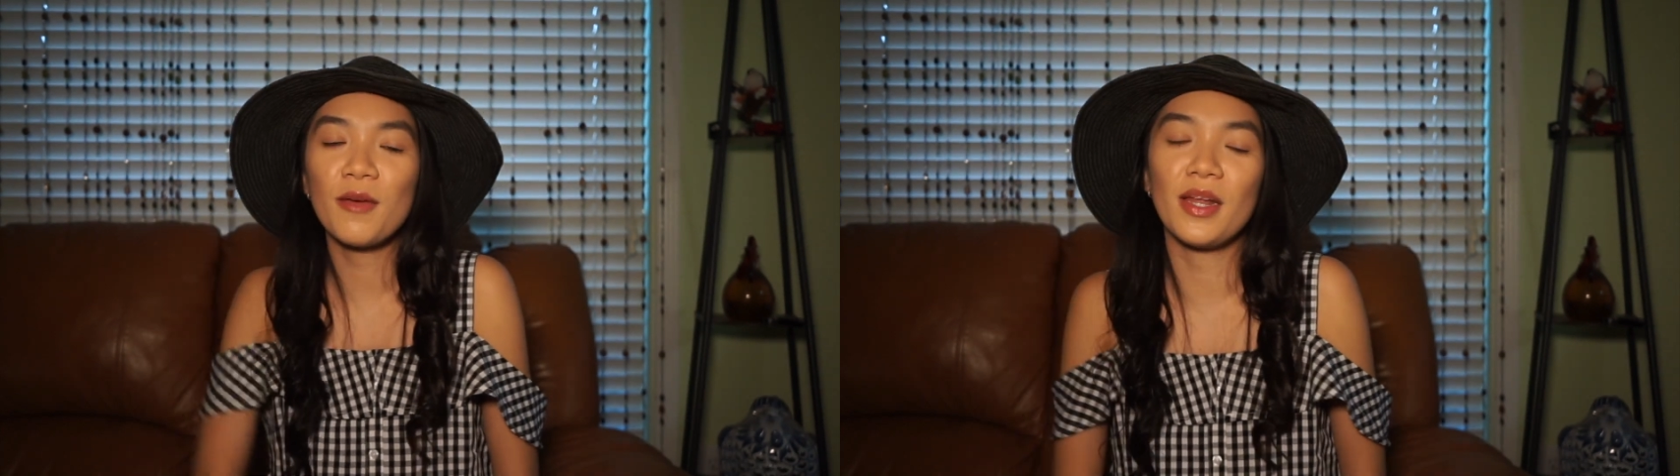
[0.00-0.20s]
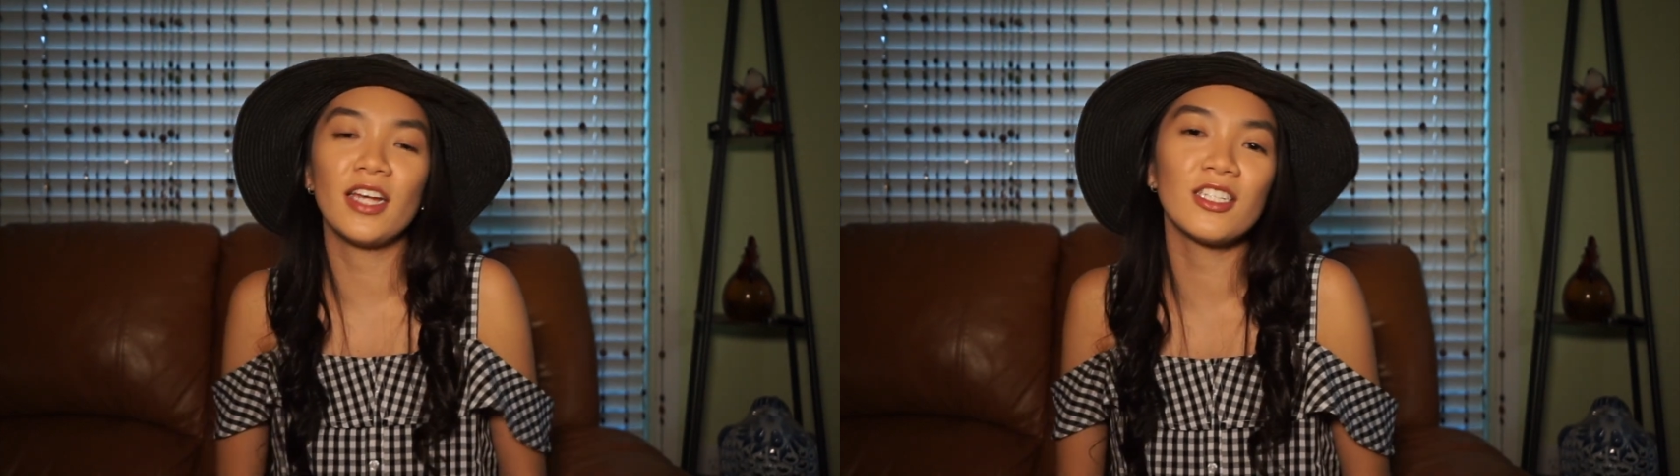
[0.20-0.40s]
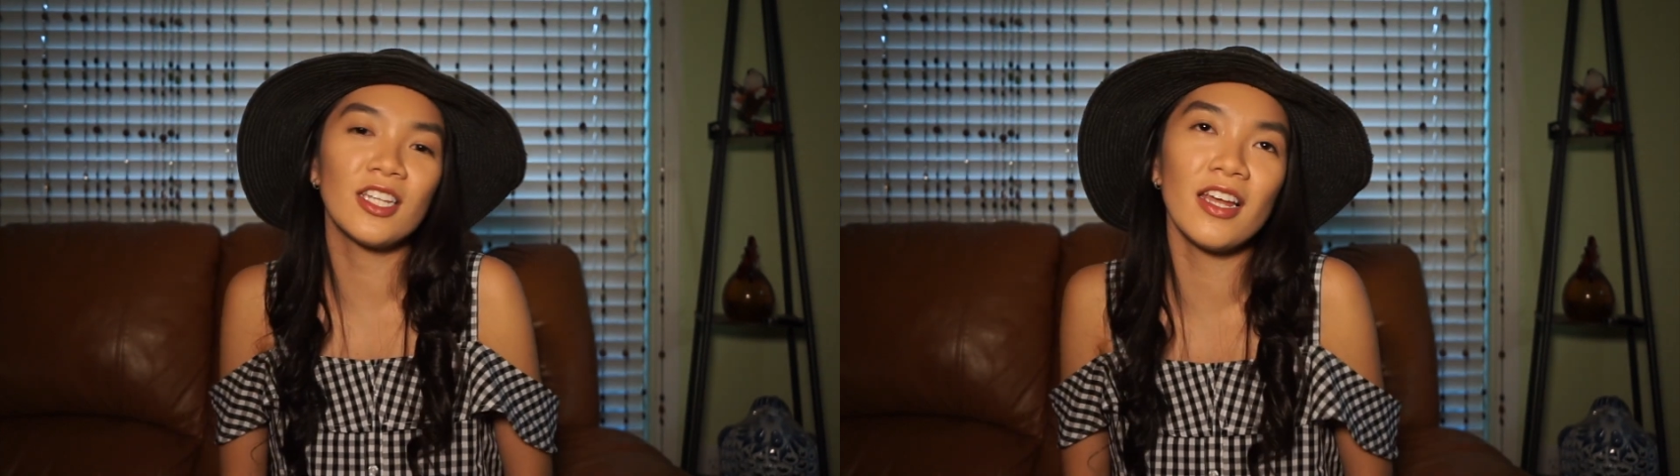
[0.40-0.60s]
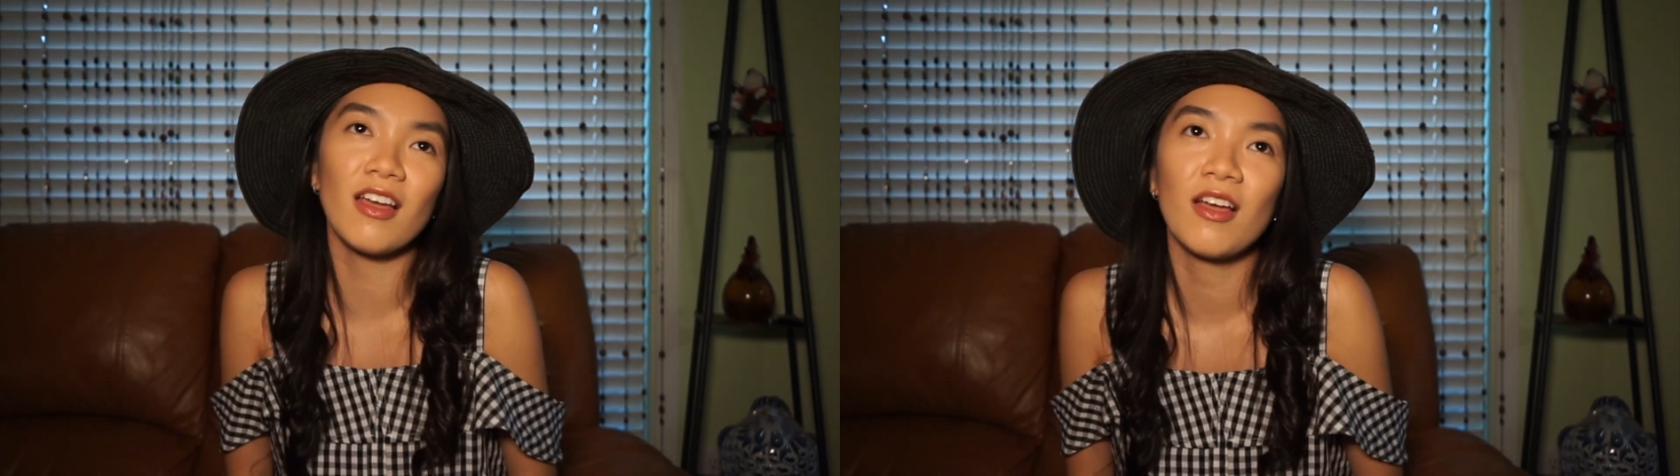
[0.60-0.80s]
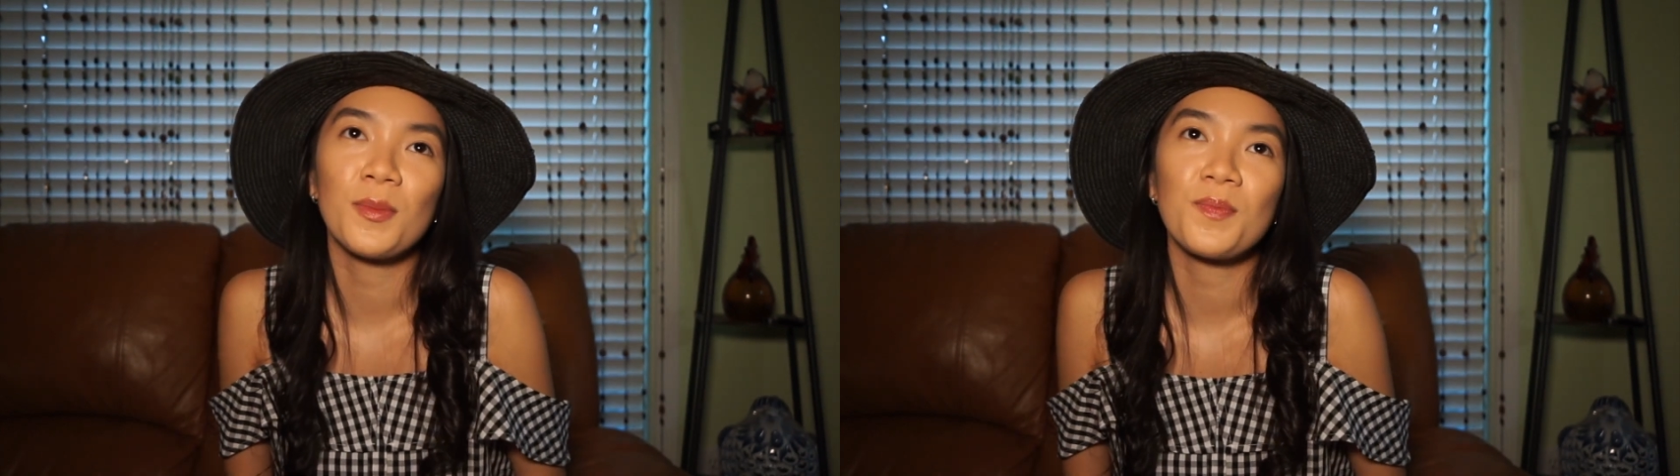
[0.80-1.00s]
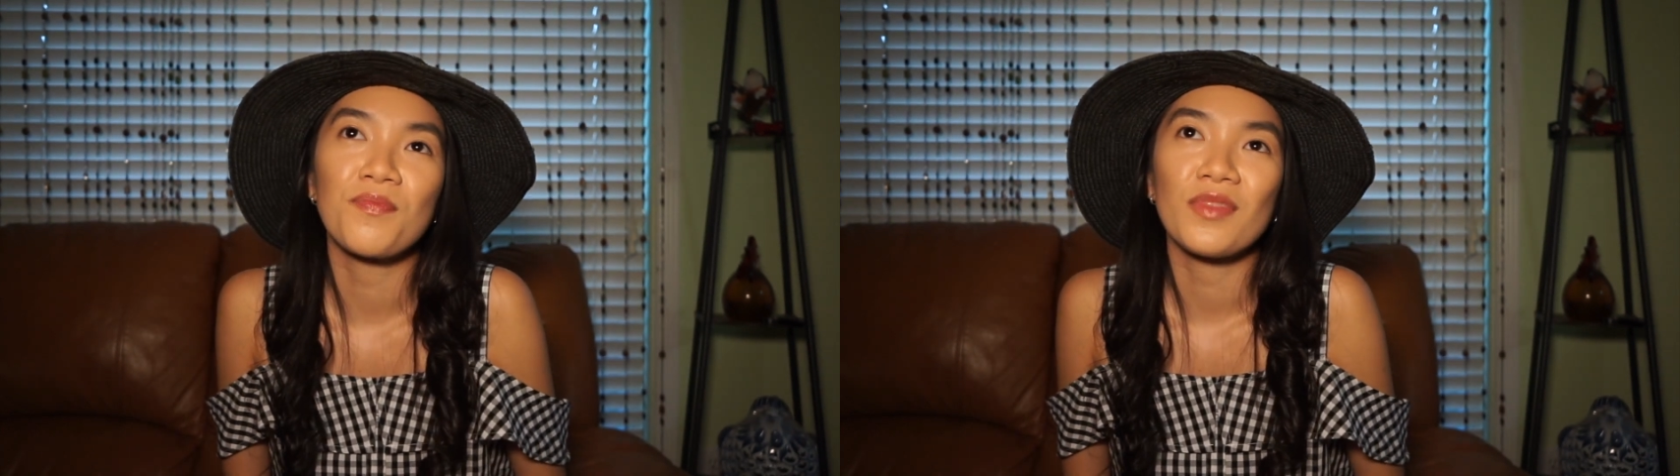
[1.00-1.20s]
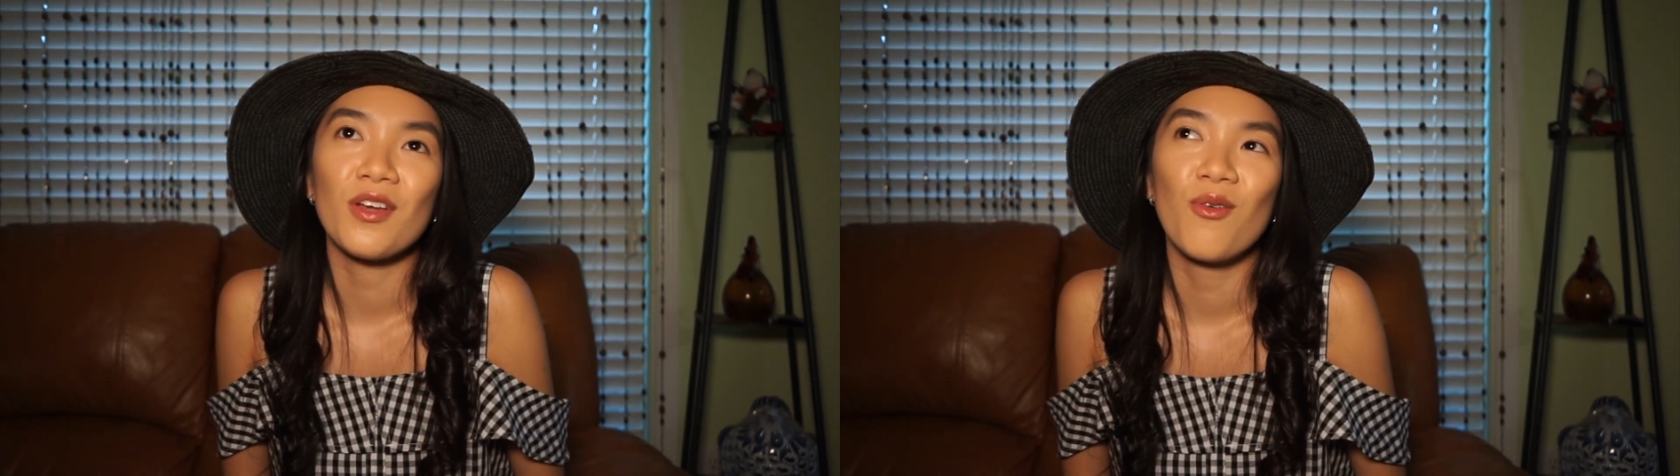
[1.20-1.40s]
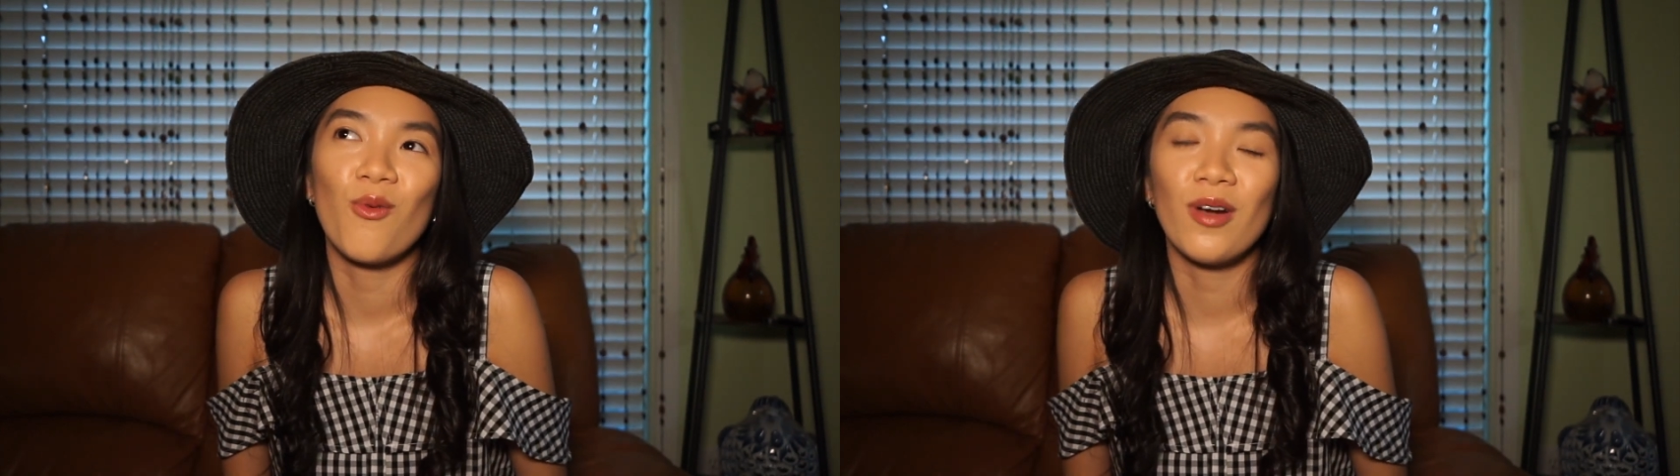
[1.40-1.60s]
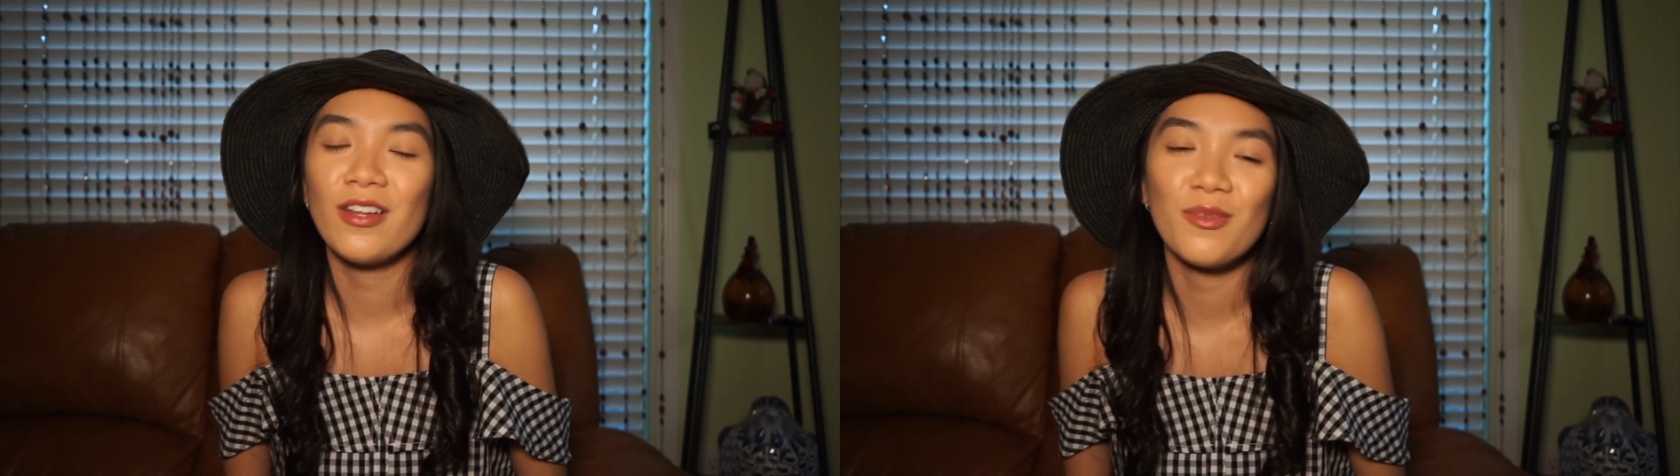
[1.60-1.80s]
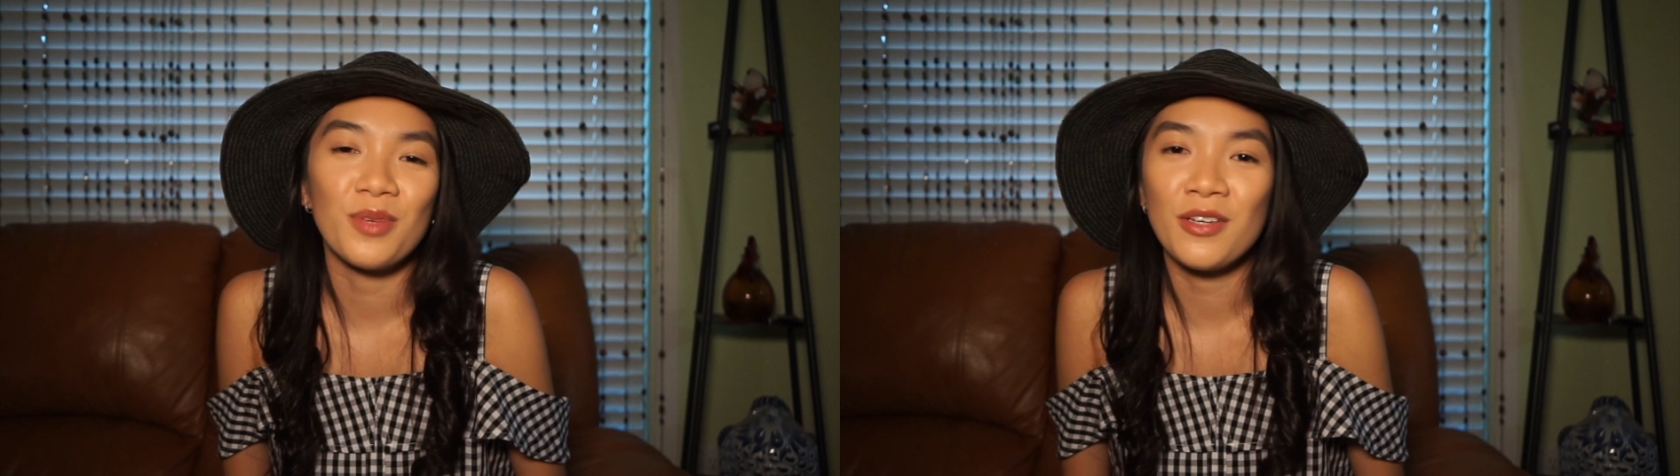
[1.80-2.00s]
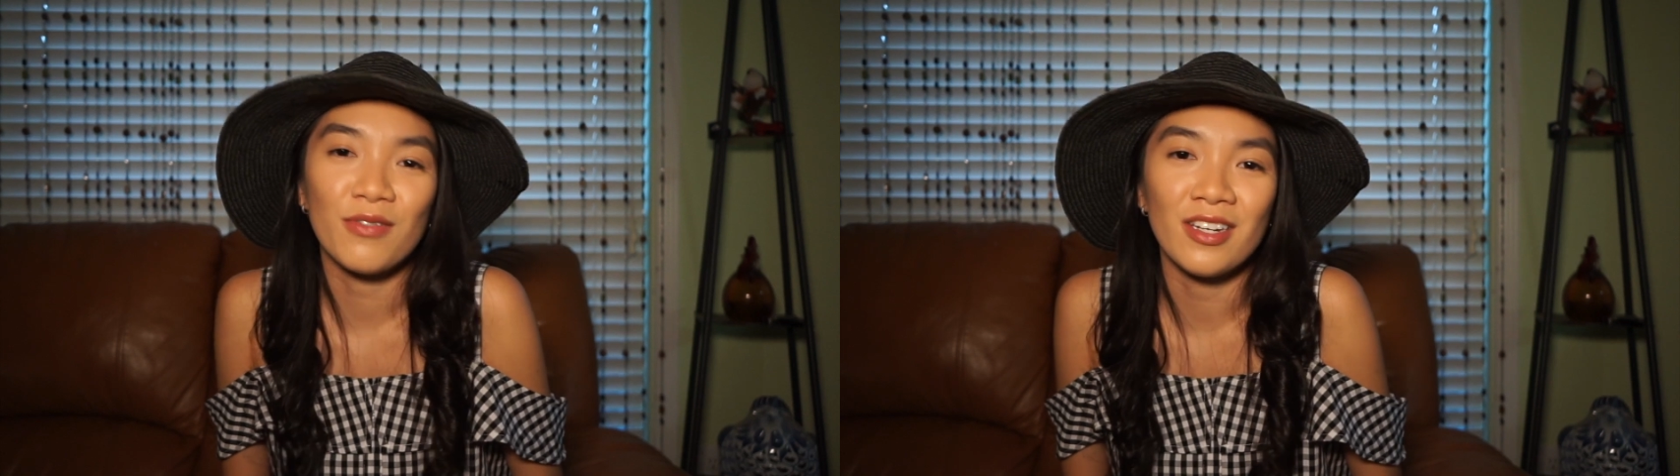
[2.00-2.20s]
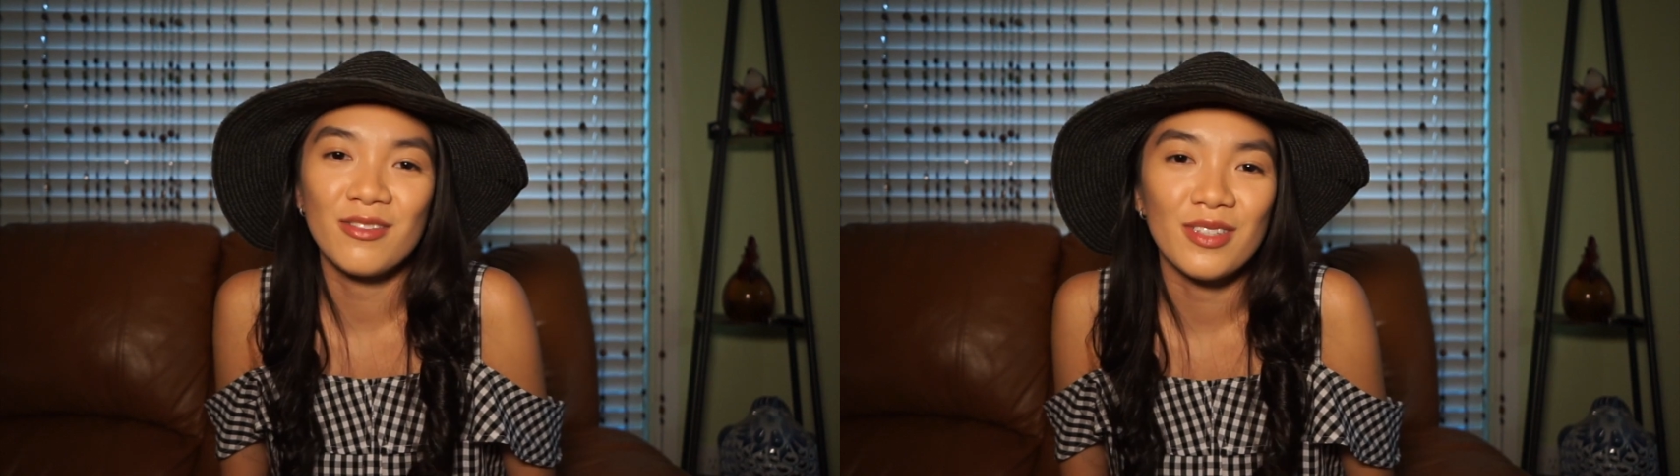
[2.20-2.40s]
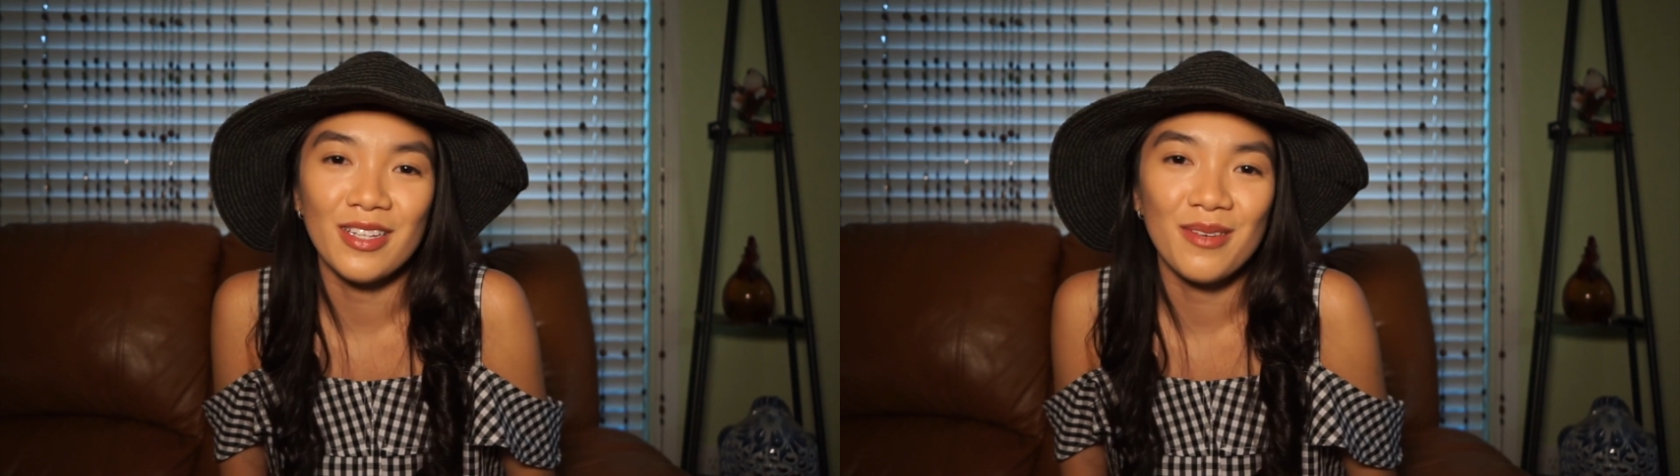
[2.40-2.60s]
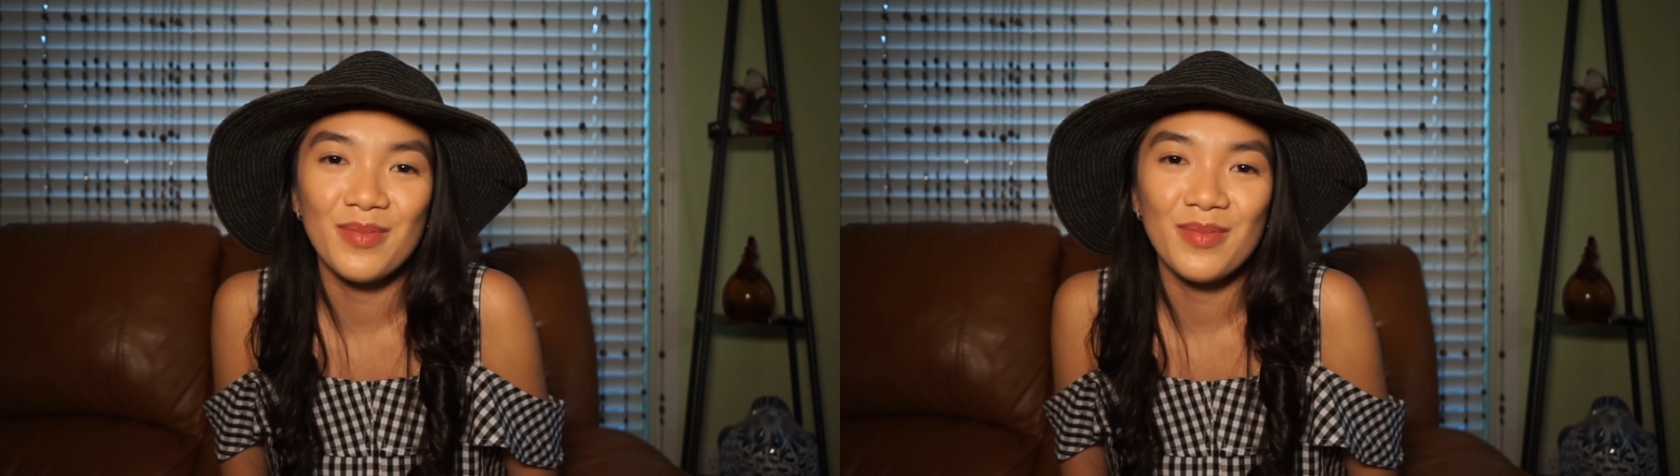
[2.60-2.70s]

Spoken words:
And I just like wanted to be friends with them